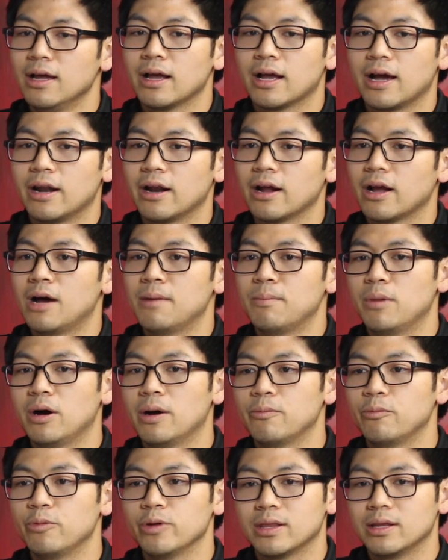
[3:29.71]
kind of come
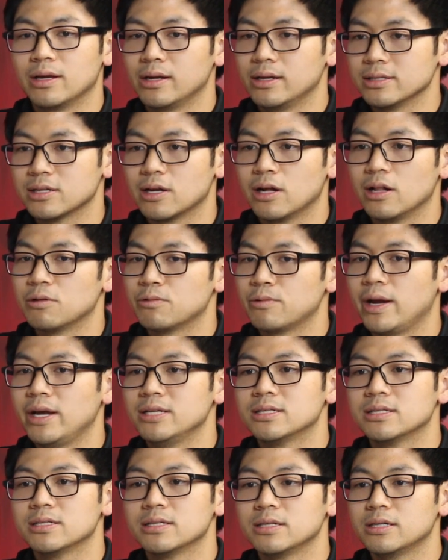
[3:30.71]
up with the
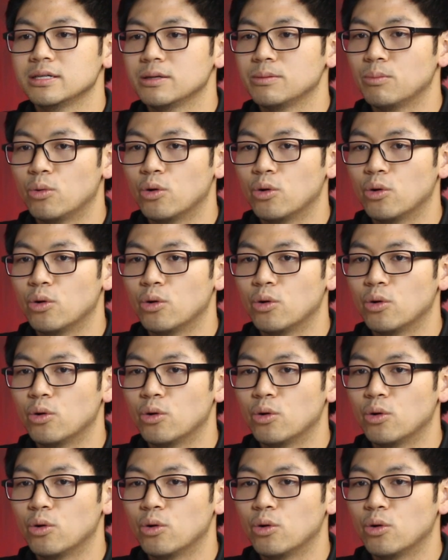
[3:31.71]
discoloration,